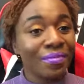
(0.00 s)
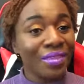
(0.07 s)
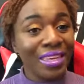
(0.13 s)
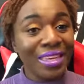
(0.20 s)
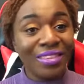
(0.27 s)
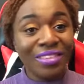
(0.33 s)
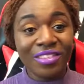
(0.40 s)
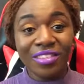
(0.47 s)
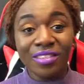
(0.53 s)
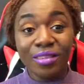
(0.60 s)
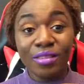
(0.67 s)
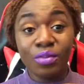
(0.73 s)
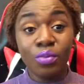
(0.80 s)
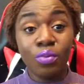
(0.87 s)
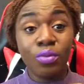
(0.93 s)
It's just
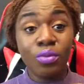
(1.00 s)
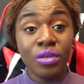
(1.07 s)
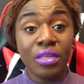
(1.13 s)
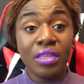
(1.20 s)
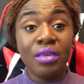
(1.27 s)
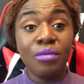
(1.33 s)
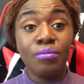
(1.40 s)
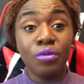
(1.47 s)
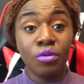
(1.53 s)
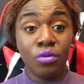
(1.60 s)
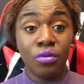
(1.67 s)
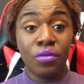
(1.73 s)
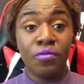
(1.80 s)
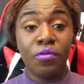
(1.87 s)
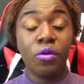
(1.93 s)
this really
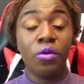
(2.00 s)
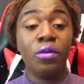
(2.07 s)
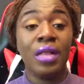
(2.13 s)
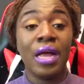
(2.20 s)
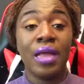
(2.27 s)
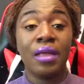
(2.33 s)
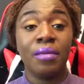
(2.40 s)
beautiful